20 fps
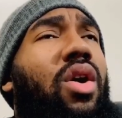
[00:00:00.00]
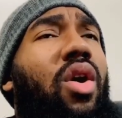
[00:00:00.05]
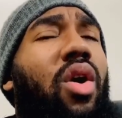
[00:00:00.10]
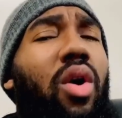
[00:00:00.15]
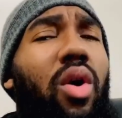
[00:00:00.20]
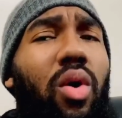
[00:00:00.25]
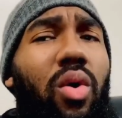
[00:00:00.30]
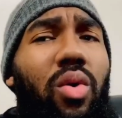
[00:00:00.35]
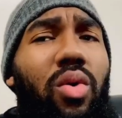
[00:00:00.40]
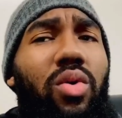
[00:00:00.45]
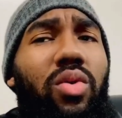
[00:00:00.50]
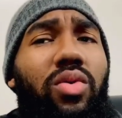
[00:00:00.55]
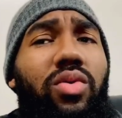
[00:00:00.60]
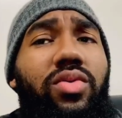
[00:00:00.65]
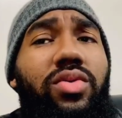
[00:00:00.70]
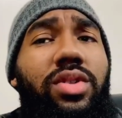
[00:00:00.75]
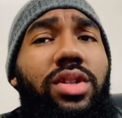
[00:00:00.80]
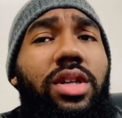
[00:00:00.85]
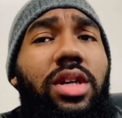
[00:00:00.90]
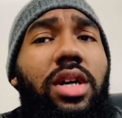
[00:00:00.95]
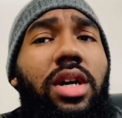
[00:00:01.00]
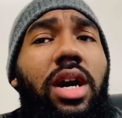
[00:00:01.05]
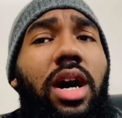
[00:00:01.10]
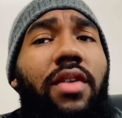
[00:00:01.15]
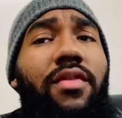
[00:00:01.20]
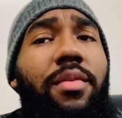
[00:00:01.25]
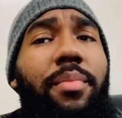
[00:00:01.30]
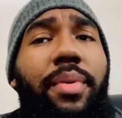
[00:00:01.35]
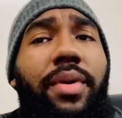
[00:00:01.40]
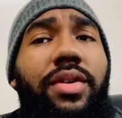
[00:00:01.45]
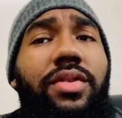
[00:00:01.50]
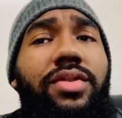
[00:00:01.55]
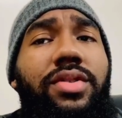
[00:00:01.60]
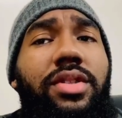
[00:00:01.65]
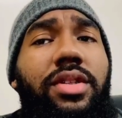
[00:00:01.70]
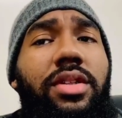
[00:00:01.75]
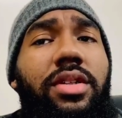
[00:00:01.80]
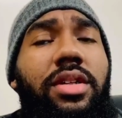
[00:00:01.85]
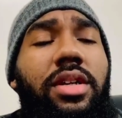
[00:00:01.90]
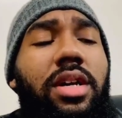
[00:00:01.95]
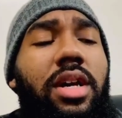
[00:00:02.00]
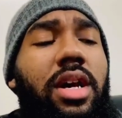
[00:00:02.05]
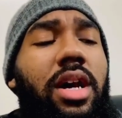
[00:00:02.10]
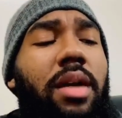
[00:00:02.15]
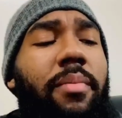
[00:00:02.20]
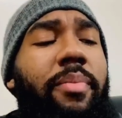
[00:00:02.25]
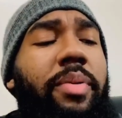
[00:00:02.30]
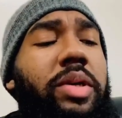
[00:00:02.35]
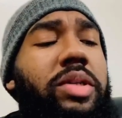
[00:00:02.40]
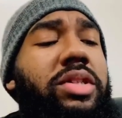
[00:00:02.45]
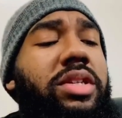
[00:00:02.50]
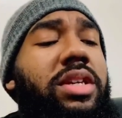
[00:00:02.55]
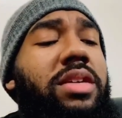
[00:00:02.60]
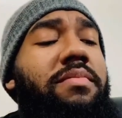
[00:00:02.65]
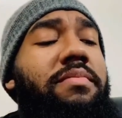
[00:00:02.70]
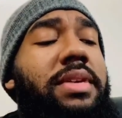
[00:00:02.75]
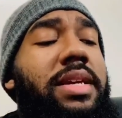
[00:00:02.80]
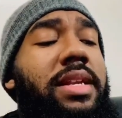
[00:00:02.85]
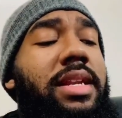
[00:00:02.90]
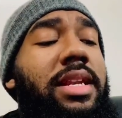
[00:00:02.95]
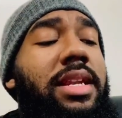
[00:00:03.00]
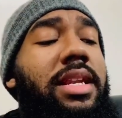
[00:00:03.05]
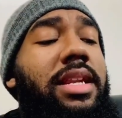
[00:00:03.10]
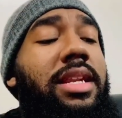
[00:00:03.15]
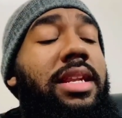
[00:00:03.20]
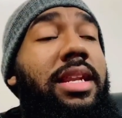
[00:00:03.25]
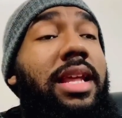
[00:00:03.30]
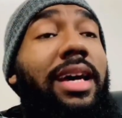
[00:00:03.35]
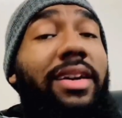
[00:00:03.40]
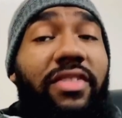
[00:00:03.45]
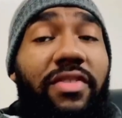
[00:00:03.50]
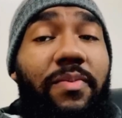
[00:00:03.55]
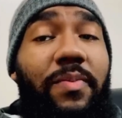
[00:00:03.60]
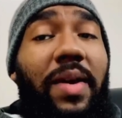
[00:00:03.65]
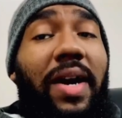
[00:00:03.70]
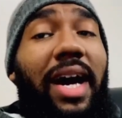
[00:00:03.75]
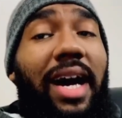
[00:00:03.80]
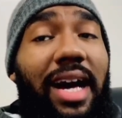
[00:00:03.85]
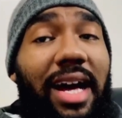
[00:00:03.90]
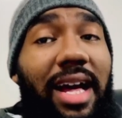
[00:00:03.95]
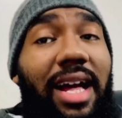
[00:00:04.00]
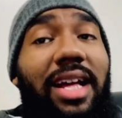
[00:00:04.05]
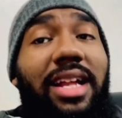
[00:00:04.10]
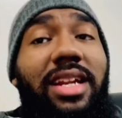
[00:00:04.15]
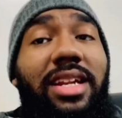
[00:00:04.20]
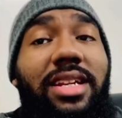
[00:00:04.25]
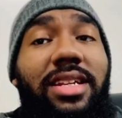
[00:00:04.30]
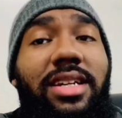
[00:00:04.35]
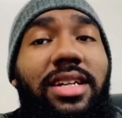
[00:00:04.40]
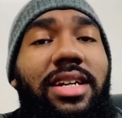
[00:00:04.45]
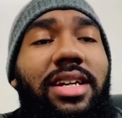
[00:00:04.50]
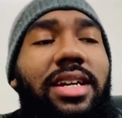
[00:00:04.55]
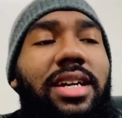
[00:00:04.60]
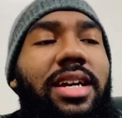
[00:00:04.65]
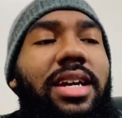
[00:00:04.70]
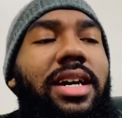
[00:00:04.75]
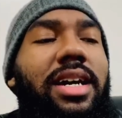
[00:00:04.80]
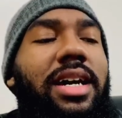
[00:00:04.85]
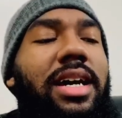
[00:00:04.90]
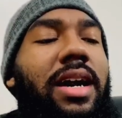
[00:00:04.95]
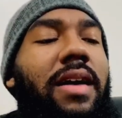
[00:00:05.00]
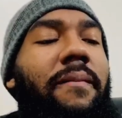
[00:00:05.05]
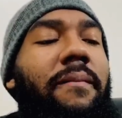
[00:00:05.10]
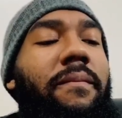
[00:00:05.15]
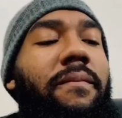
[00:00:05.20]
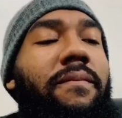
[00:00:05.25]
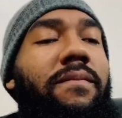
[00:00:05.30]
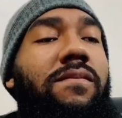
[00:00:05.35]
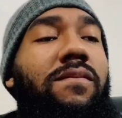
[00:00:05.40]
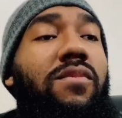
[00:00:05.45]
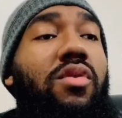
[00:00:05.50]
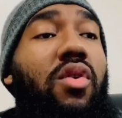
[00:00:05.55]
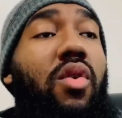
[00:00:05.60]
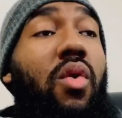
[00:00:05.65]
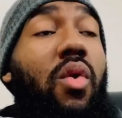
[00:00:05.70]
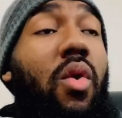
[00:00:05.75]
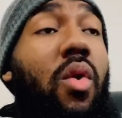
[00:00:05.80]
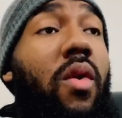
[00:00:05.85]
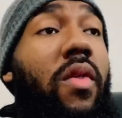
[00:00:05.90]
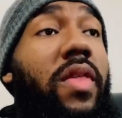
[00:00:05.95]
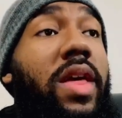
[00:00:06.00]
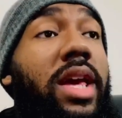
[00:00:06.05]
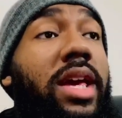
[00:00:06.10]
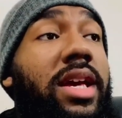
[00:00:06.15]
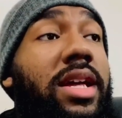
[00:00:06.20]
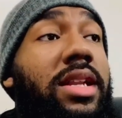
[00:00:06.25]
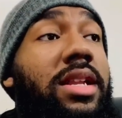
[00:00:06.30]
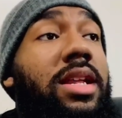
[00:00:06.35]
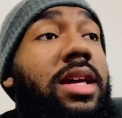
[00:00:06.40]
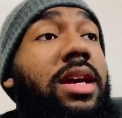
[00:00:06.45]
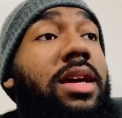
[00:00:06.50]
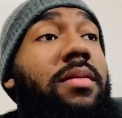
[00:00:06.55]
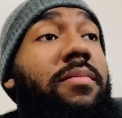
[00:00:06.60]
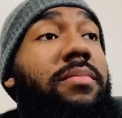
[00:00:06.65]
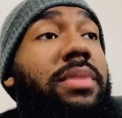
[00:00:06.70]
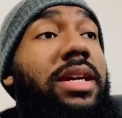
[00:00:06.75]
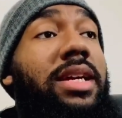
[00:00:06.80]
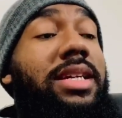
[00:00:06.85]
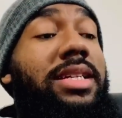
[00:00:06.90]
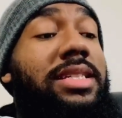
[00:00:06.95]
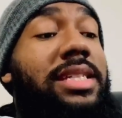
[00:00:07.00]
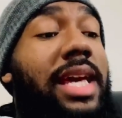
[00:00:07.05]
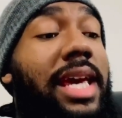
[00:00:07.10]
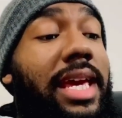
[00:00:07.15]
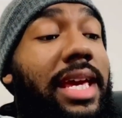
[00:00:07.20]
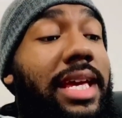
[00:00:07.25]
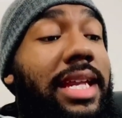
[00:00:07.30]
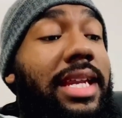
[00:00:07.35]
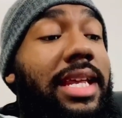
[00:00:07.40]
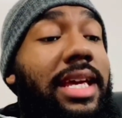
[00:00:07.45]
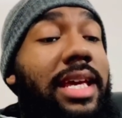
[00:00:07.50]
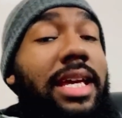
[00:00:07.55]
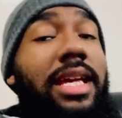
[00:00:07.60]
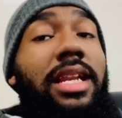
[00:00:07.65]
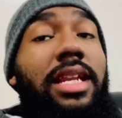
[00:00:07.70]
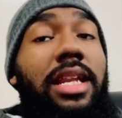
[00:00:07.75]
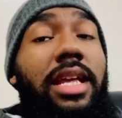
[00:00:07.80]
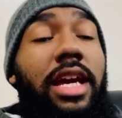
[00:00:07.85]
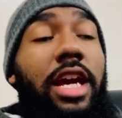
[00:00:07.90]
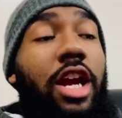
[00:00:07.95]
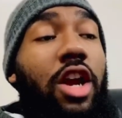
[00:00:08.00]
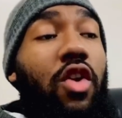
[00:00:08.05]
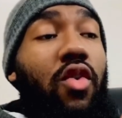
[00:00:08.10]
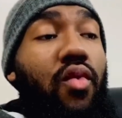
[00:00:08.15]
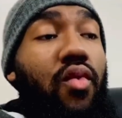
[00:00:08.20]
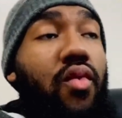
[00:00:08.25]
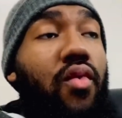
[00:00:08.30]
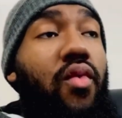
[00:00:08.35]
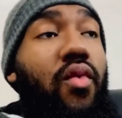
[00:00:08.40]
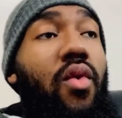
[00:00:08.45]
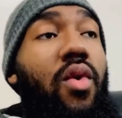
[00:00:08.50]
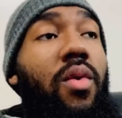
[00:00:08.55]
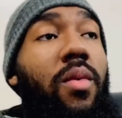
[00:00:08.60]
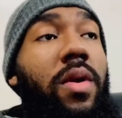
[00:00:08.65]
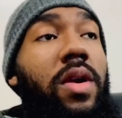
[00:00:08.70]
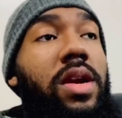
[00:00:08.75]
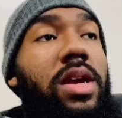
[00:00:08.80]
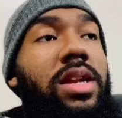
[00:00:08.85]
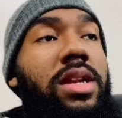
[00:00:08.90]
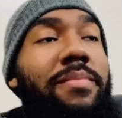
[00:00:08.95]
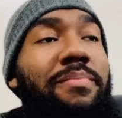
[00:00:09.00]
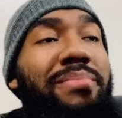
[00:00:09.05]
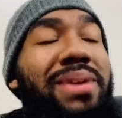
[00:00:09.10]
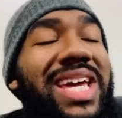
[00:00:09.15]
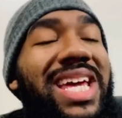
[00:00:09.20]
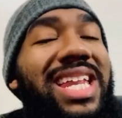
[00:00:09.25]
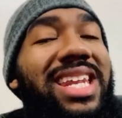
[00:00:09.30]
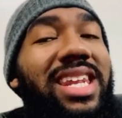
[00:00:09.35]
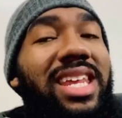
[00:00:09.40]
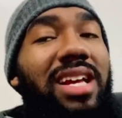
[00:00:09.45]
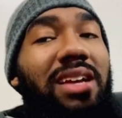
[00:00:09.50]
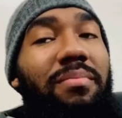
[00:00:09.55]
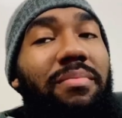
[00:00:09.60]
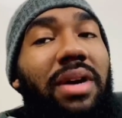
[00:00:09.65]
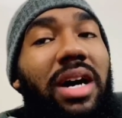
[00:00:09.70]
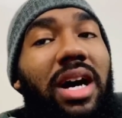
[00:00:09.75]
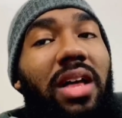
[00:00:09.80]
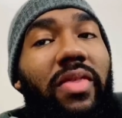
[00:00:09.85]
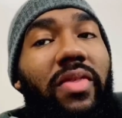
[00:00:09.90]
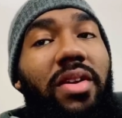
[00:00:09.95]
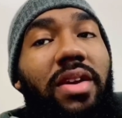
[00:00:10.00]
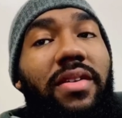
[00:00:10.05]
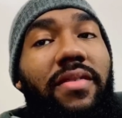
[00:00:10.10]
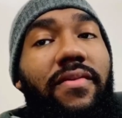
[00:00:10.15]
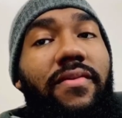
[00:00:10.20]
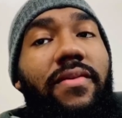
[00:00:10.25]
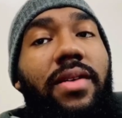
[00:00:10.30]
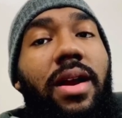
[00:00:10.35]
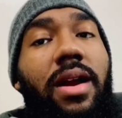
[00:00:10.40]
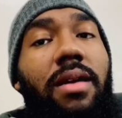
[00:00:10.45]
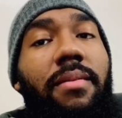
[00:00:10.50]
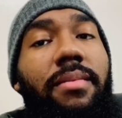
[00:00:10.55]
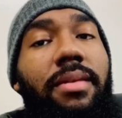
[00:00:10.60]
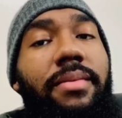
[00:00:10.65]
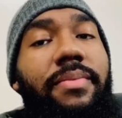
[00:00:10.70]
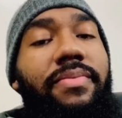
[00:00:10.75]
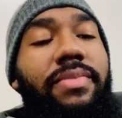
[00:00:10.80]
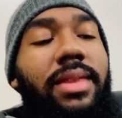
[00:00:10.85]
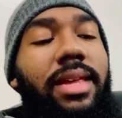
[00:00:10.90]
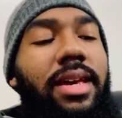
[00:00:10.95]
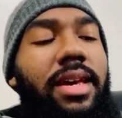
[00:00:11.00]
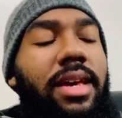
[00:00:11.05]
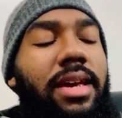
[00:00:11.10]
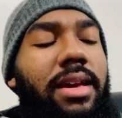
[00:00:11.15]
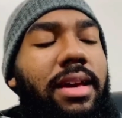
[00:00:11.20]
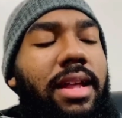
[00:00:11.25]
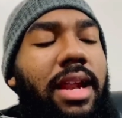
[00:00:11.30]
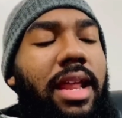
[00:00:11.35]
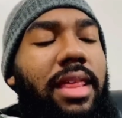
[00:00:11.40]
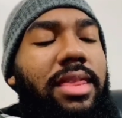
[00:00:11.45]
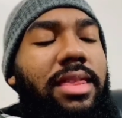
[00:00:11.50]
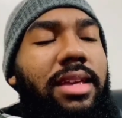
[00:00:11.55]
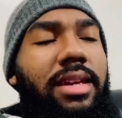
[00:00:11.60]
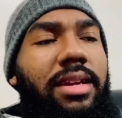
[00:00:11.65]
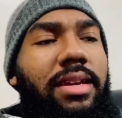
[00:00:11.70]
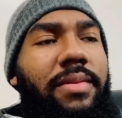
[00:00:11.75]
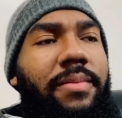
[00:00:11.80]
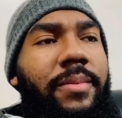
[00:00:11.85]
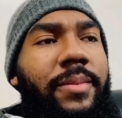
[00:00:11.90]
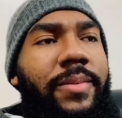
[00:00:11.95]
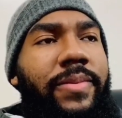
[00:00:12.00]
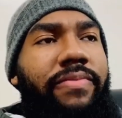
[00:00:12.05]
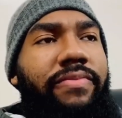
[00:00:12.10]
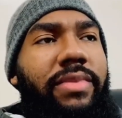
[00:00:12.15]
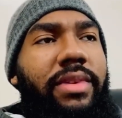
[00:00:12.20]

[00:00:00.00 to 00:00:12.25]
hold of a person. A person can be left behind, or they can be taken in and go forward depending upon their environment. And I think